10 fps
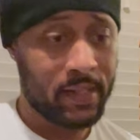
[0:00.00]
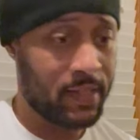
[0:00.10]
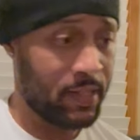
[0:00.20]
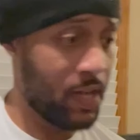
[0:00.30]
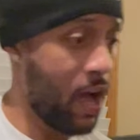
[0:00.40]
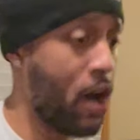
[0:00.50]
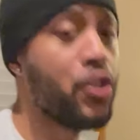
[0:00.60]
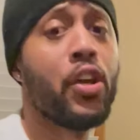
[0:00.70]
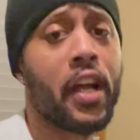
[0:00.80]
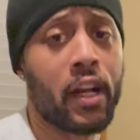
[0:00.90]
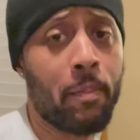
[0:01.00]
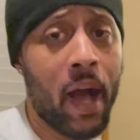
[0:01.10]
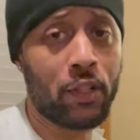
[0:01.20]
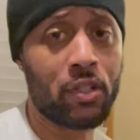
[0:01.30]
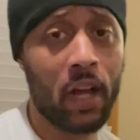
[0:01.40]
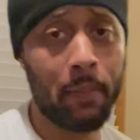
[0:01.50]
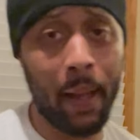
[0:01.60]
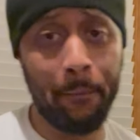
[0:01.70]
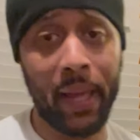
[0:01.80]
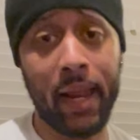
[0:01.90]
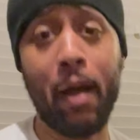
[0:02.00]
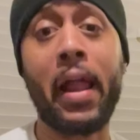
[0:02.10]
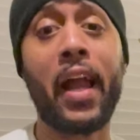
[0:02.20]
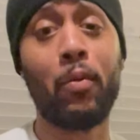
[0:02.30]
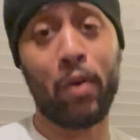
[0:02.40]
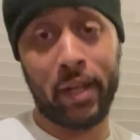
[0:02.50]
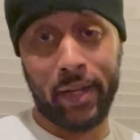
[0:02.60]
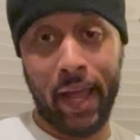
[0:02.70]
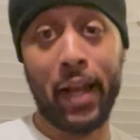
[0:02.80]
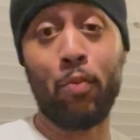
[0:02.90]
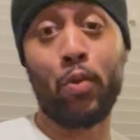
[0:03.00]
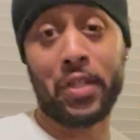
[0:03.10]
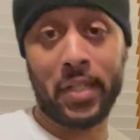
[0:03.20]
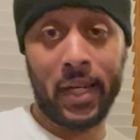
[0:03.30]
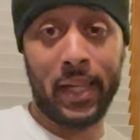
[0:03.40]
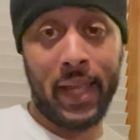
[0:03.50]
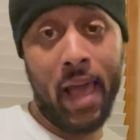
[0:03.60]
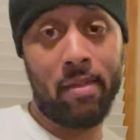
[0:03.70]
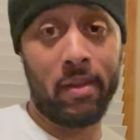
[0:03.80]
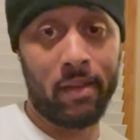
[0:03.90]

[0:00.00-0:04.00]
So all you hear the boxers talk about payday. Oh, now they want, now they want to stick together.